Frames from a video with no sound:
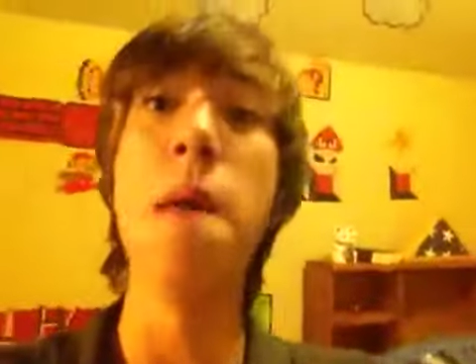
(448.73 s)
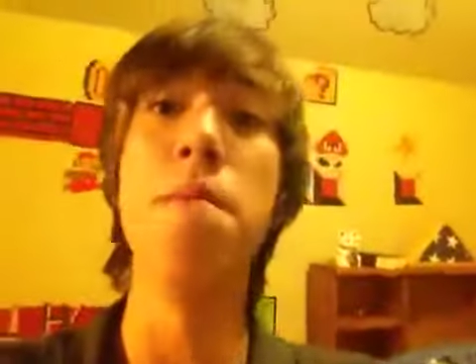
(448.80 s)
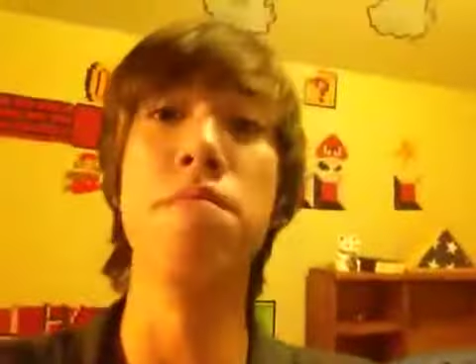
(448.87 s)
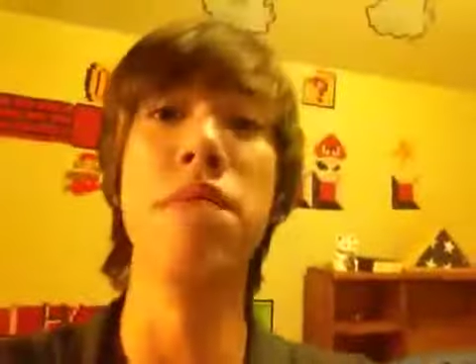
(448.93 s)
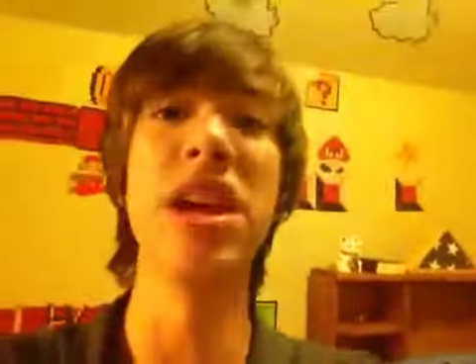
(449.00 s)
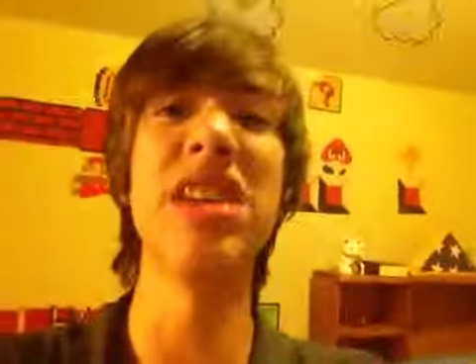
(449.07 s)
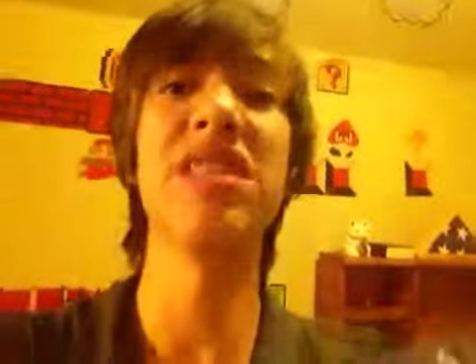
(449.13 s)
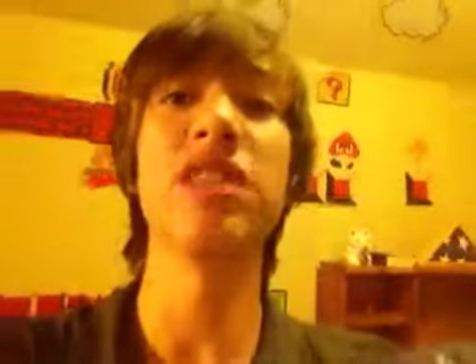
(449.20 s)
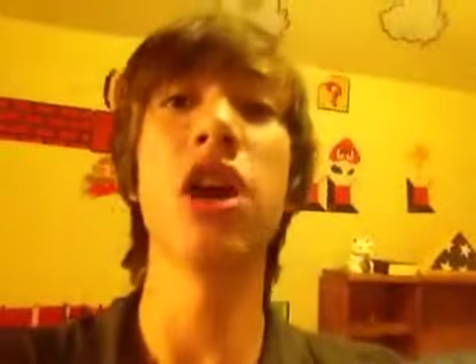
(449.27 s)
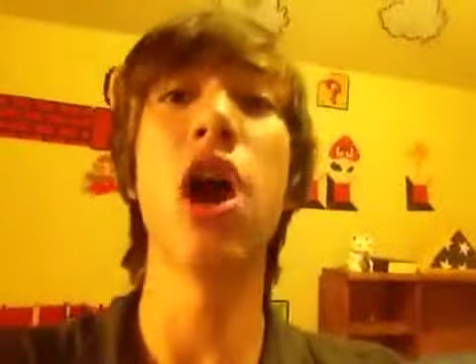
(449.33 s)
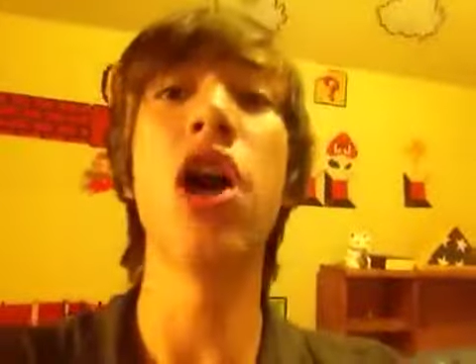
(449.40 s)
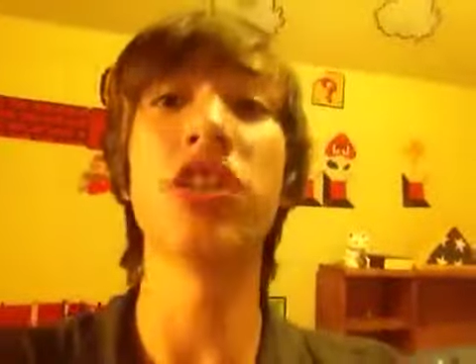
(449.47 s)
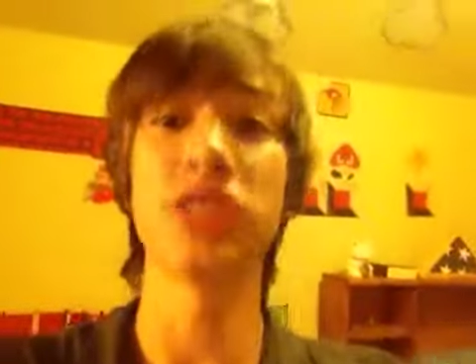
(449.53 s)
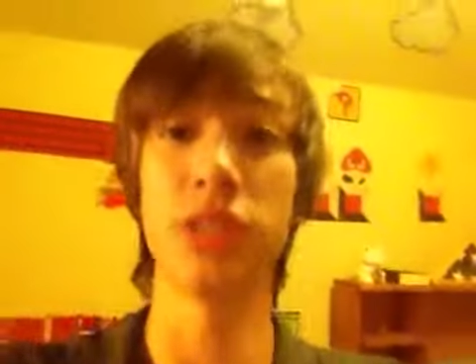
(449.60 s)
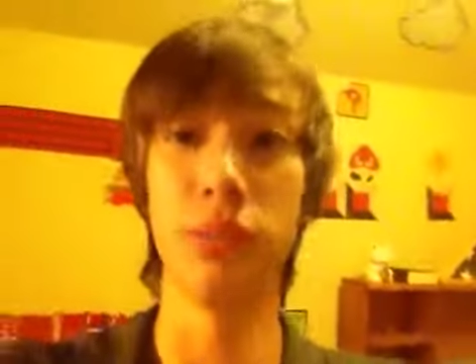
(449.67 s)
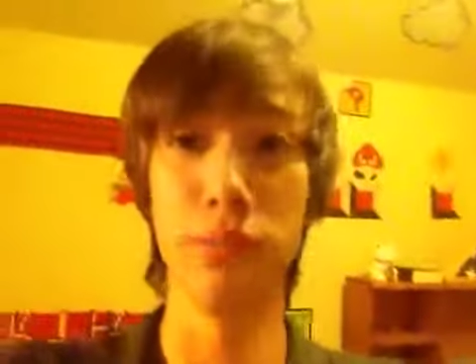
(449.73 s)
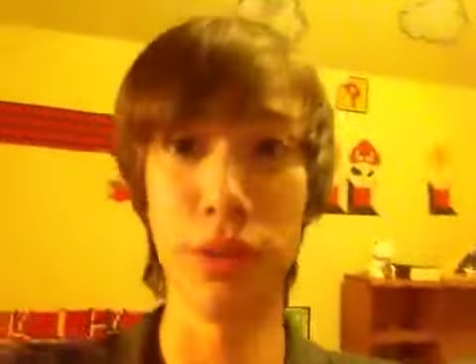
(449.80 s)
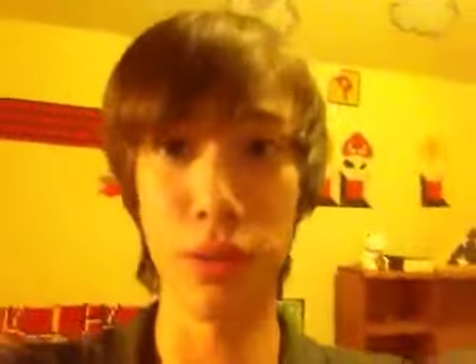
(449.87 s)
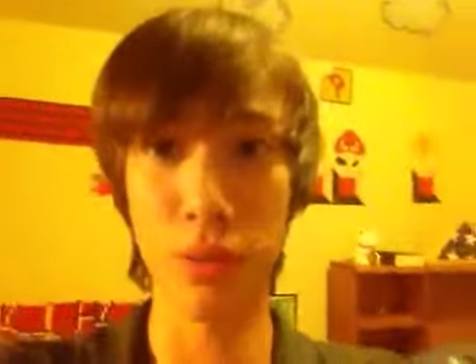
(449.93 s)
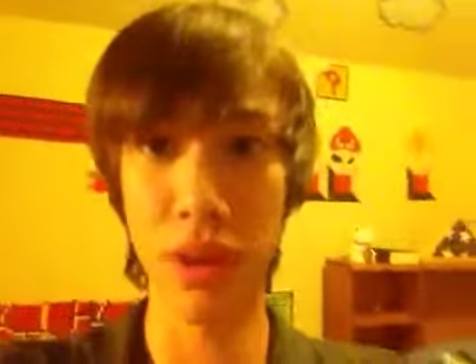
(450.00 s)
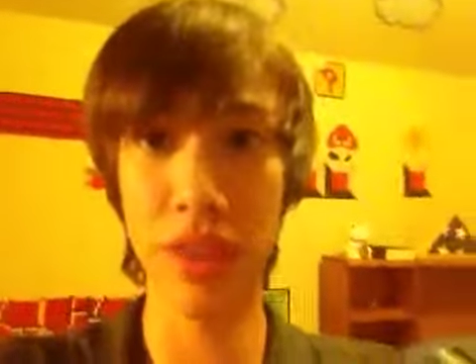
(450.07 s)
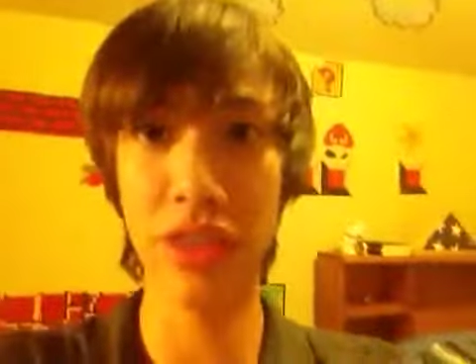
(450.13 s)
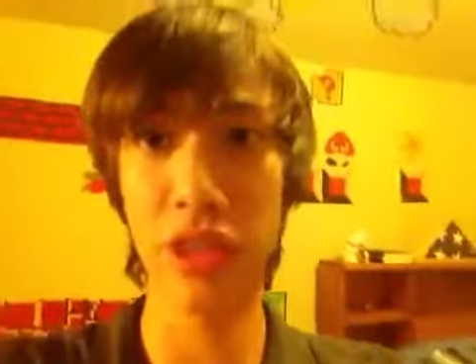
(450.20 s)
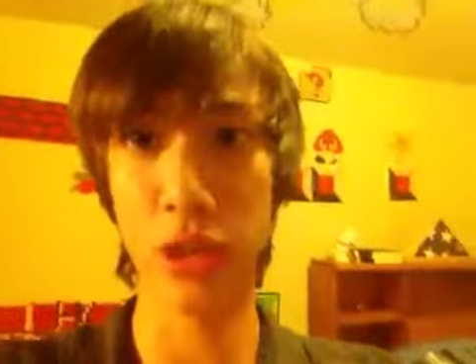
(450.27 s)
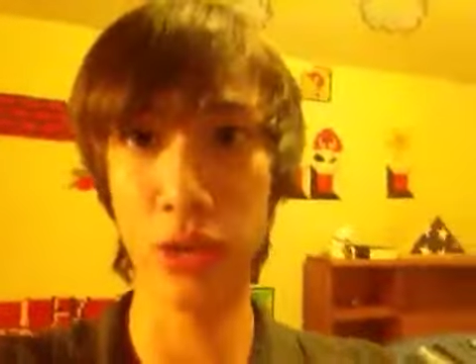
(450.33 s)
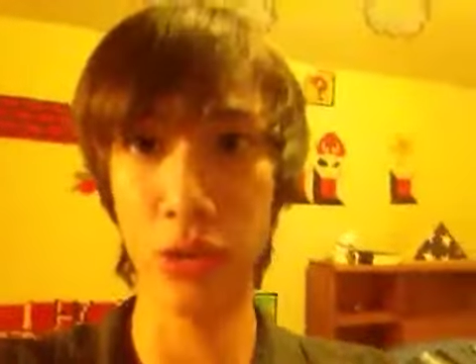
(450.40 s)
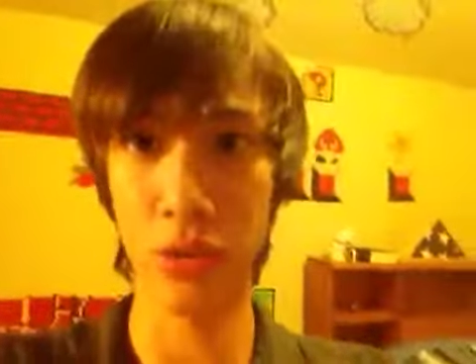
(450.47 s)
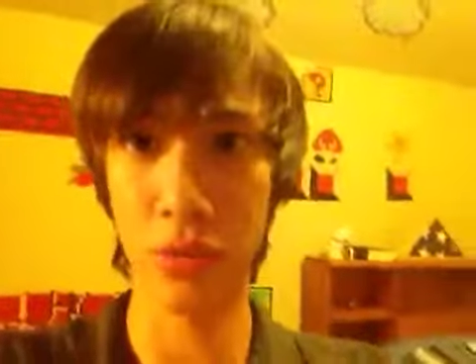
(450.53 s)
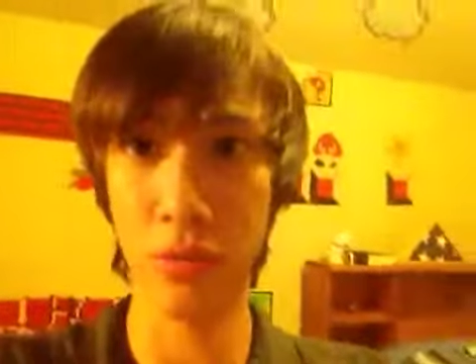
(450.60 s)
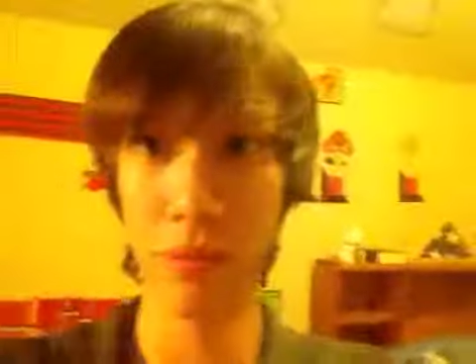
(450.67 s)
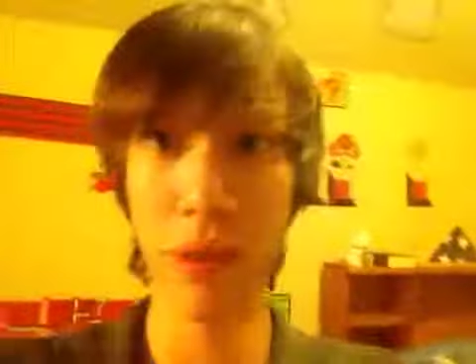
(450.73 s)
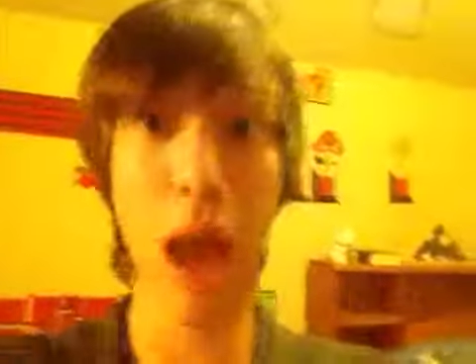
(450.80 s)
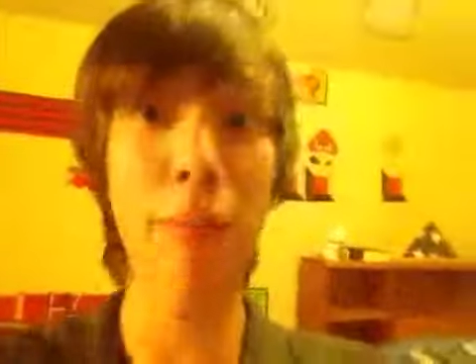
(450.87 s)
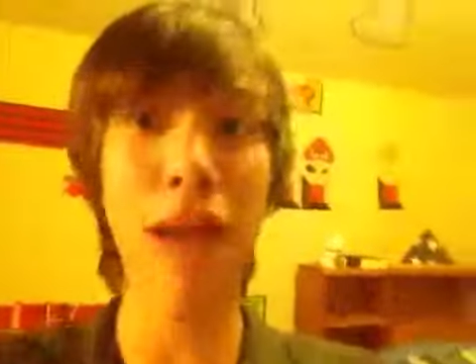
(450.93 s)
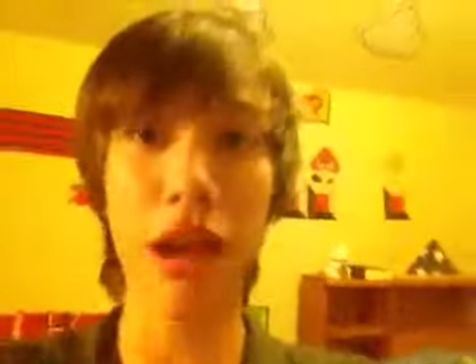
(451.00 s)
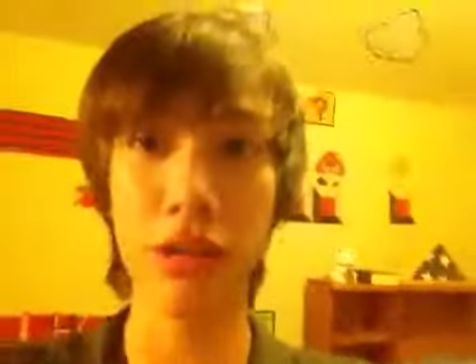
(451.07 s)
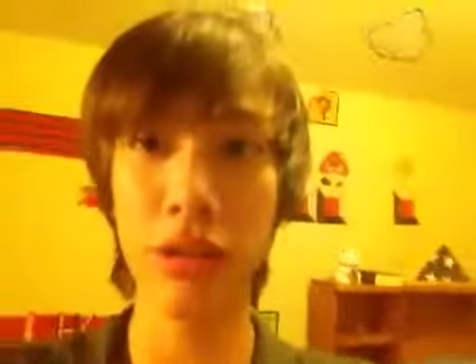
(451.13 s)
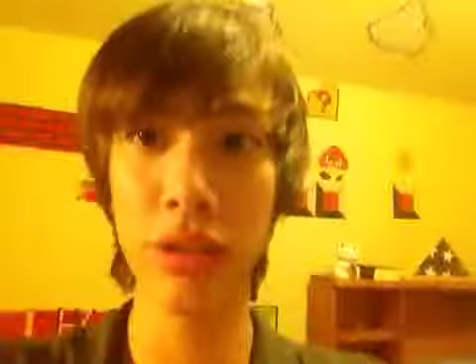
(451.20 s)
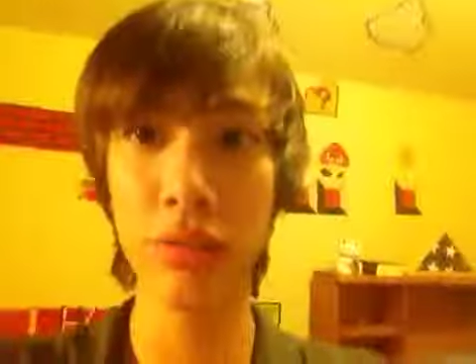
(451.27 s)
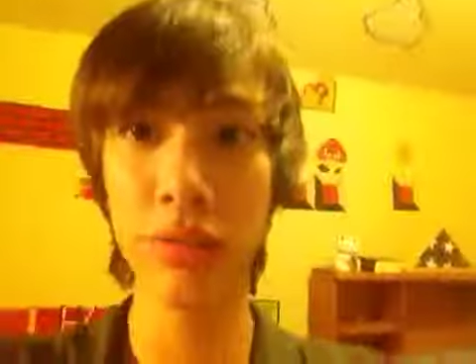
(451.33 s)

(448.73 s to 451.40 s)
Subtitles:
May the awesome be with you. I'm out.